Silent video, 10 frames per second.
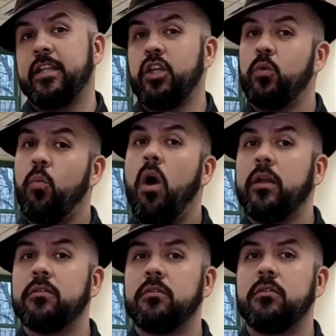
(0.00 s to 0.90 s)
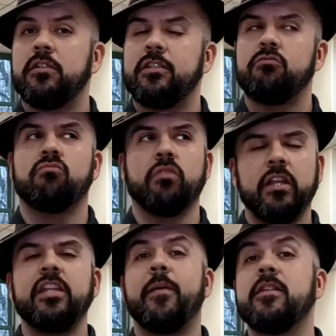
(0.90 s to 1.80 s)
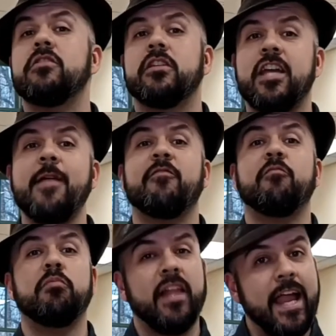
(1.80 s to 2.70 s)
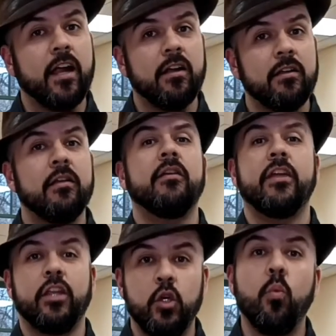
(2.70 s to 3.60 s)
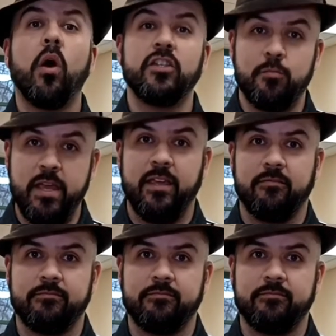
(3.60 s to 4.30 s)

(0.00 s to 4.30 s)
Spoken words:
that you want really depends on the type of player that you want to be.